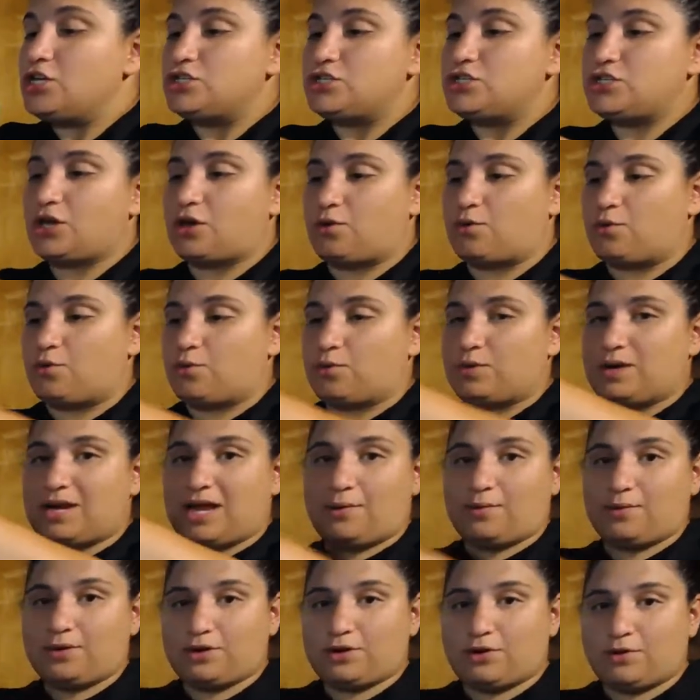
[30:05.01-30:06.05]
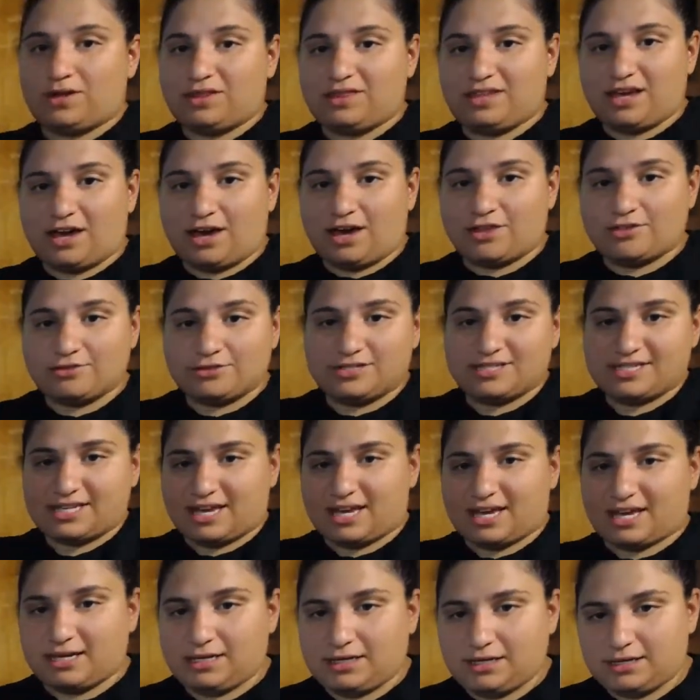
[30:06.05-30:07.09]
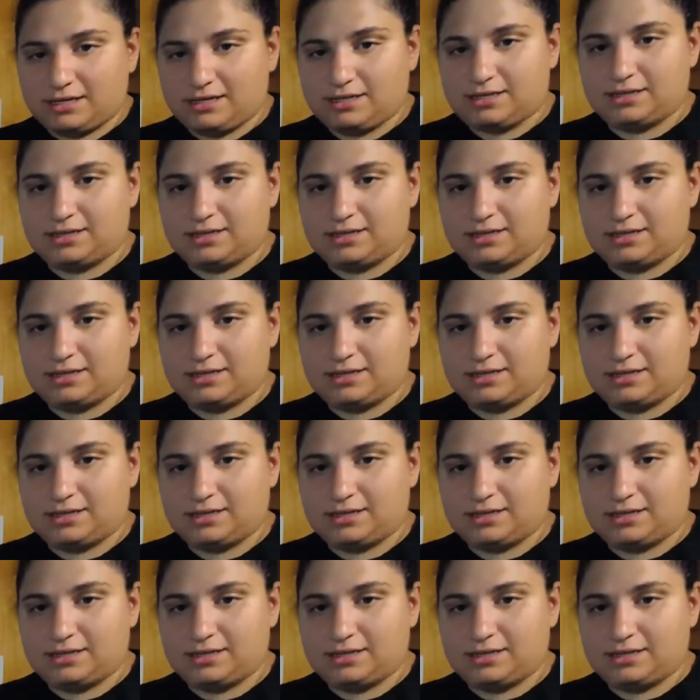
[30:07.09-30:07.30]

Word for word: So now we're going the other side.